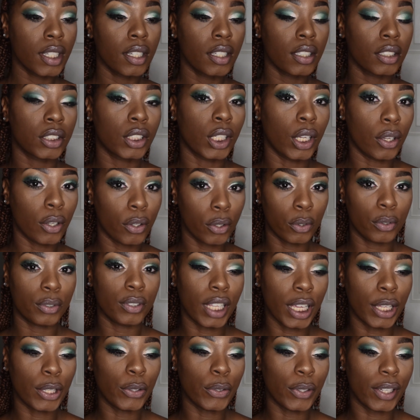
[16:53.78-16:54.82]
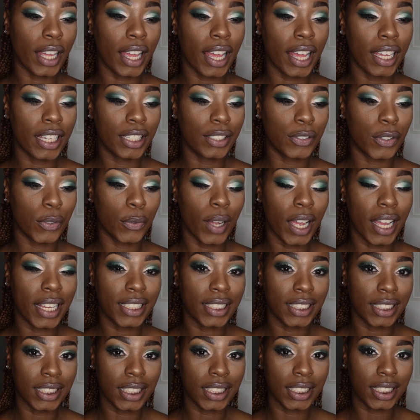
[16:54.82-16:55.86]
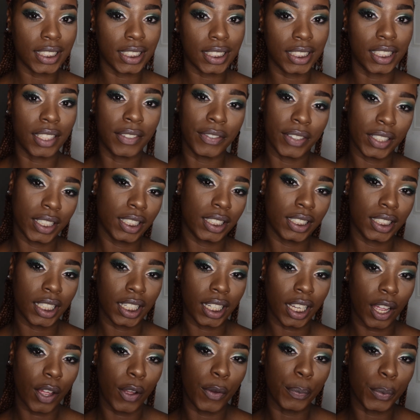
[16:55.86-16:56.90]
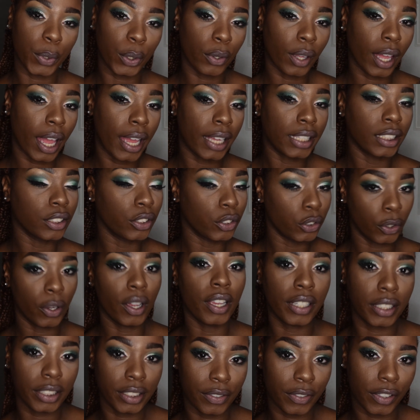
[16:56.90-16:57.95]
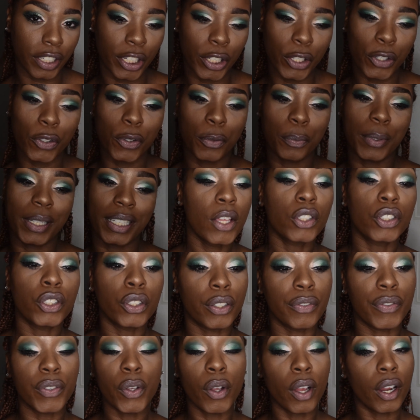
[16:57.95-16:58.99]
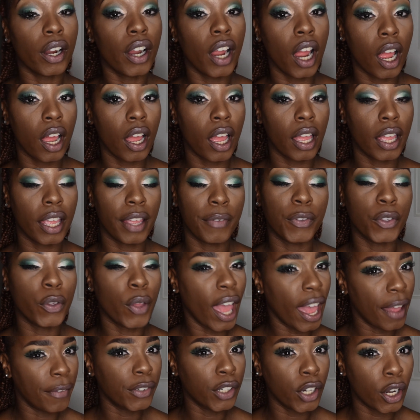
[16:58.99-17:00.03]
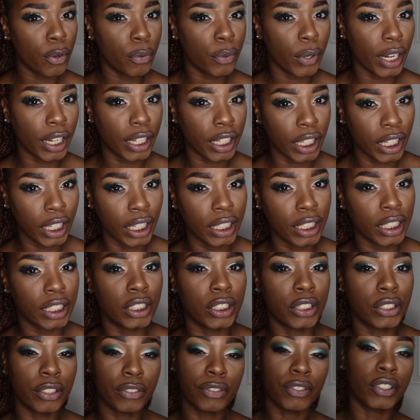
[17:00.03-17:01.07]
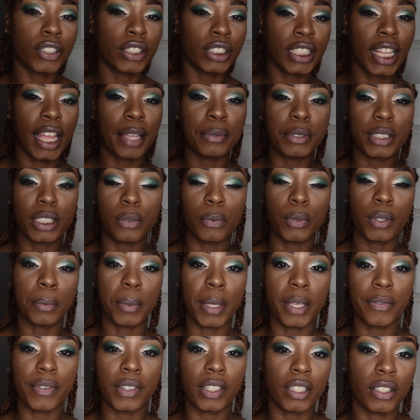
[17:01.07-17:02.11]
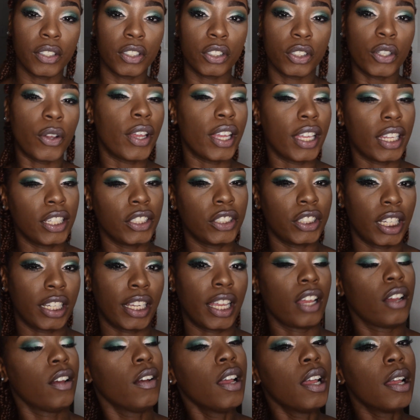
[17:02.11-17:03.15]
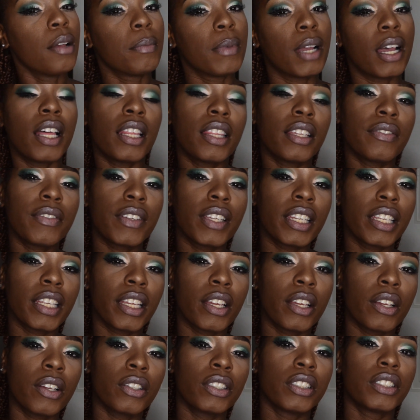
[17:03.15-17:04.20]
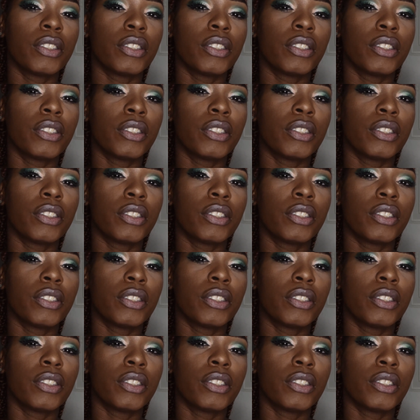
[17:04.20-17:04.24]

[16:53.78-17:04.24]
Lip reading: So thank you guys for watching. This is the finished look. I hope you guys enjoyed this video. So if you haven't already and this is your first time seeing one of my videos, go ahead and check out my other videos.